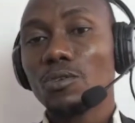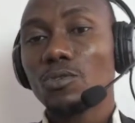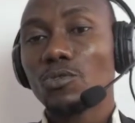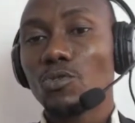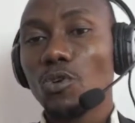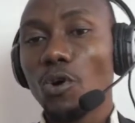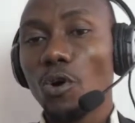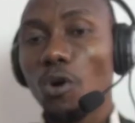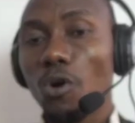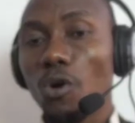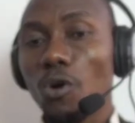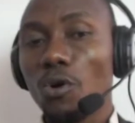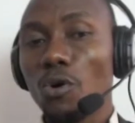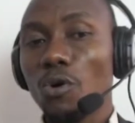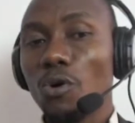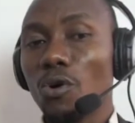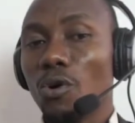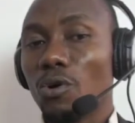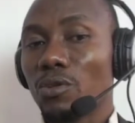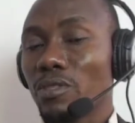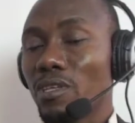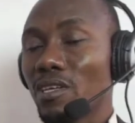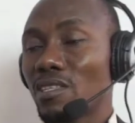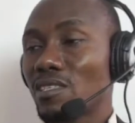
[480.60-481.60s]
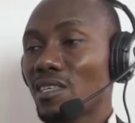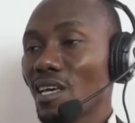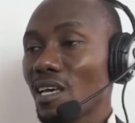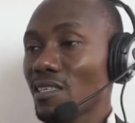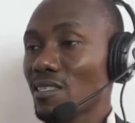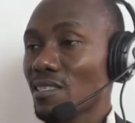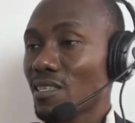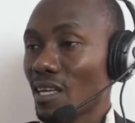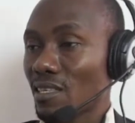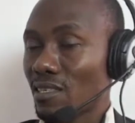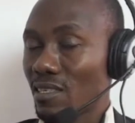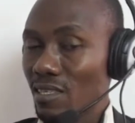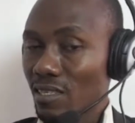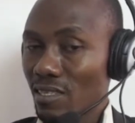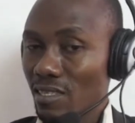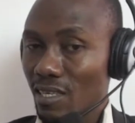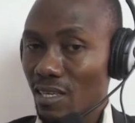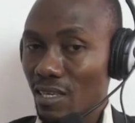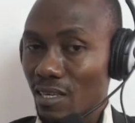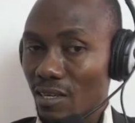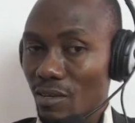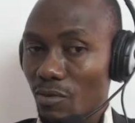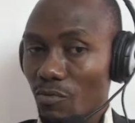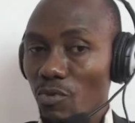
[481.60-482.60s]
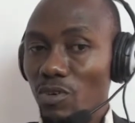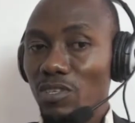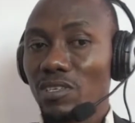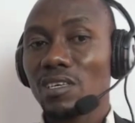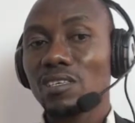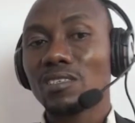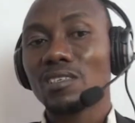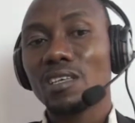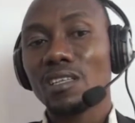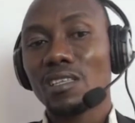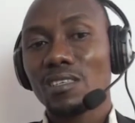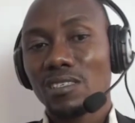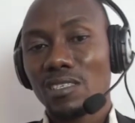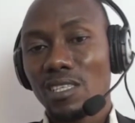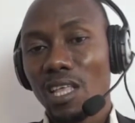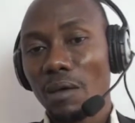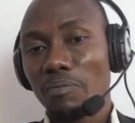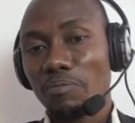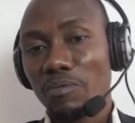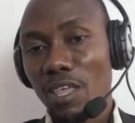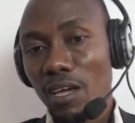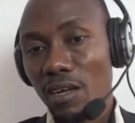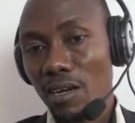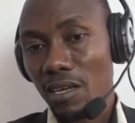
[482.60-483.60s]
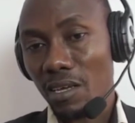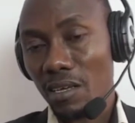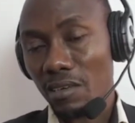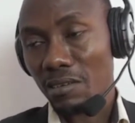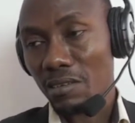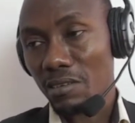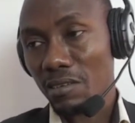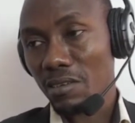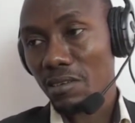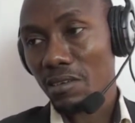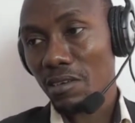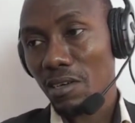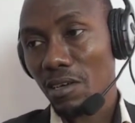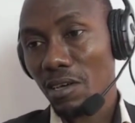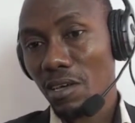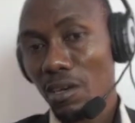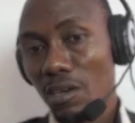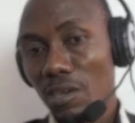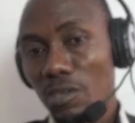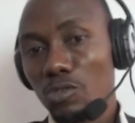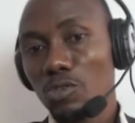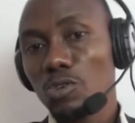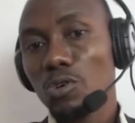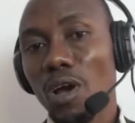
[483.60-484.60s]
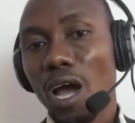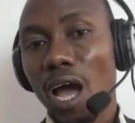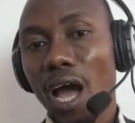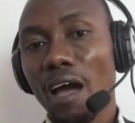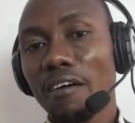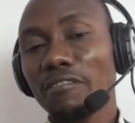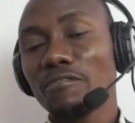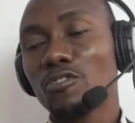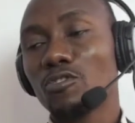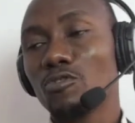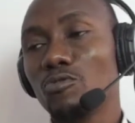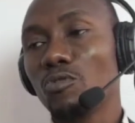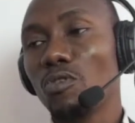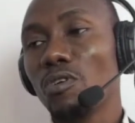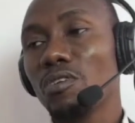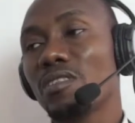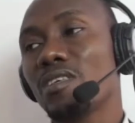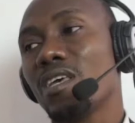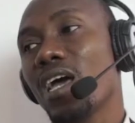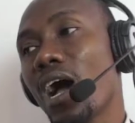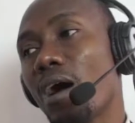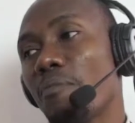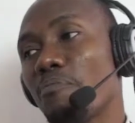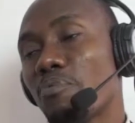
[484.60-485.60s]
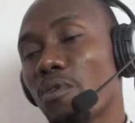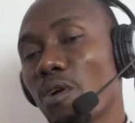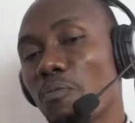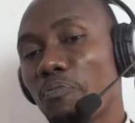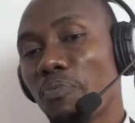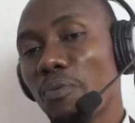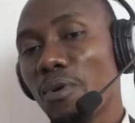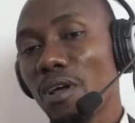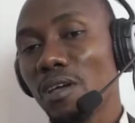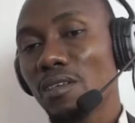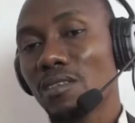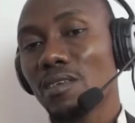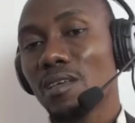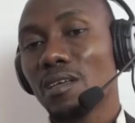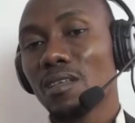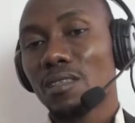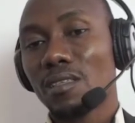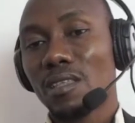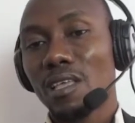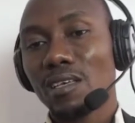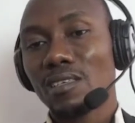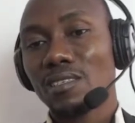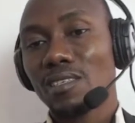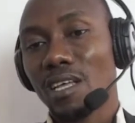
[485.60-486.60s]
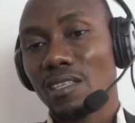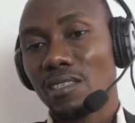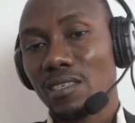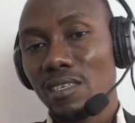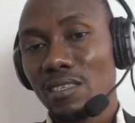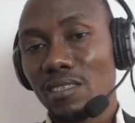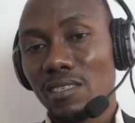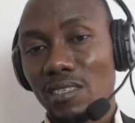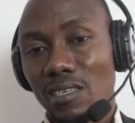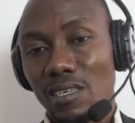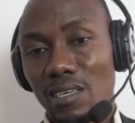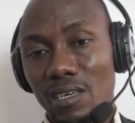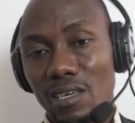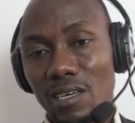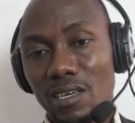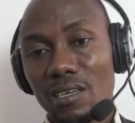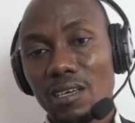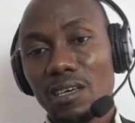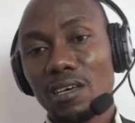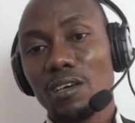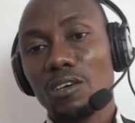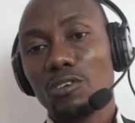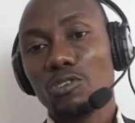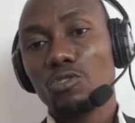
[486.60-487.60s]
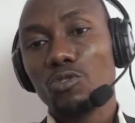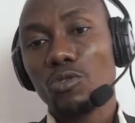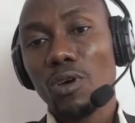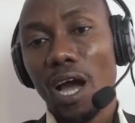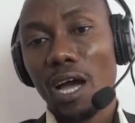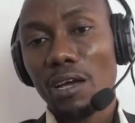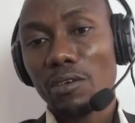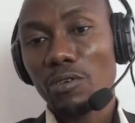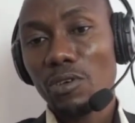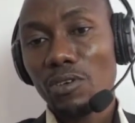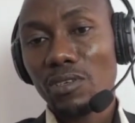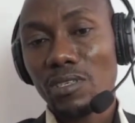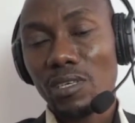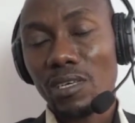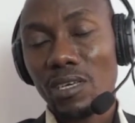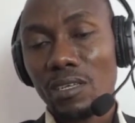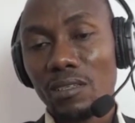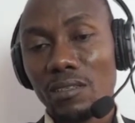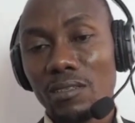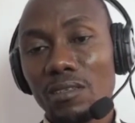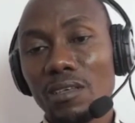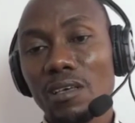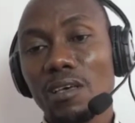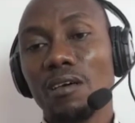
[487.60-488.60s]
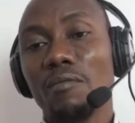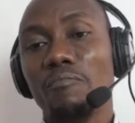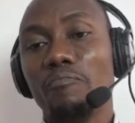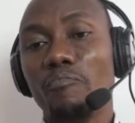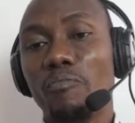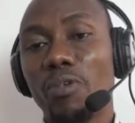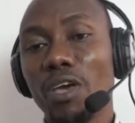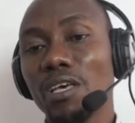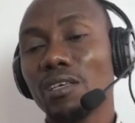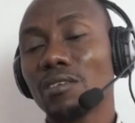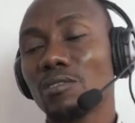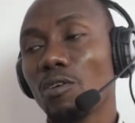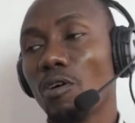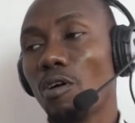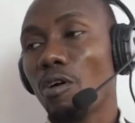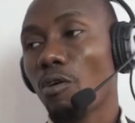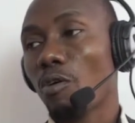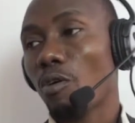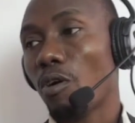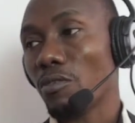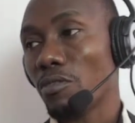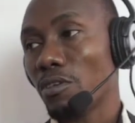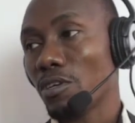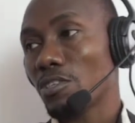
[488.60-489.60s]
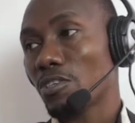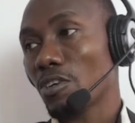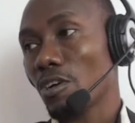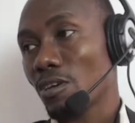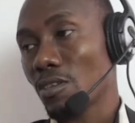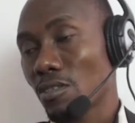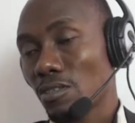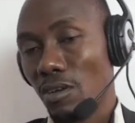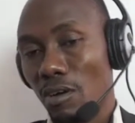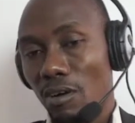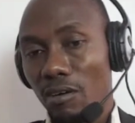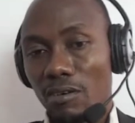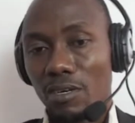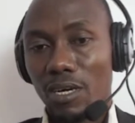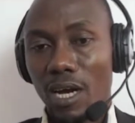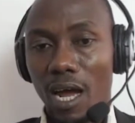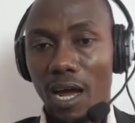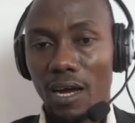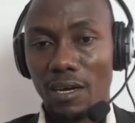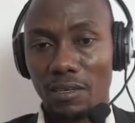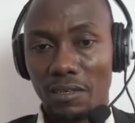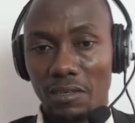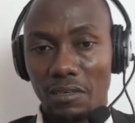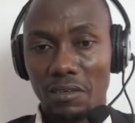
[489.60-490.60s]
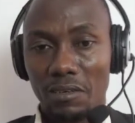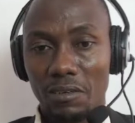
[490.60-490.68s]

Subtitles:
to the test statistic, which is in step 3. You have to know the appropriate test statistic you are using based on conditions on ground.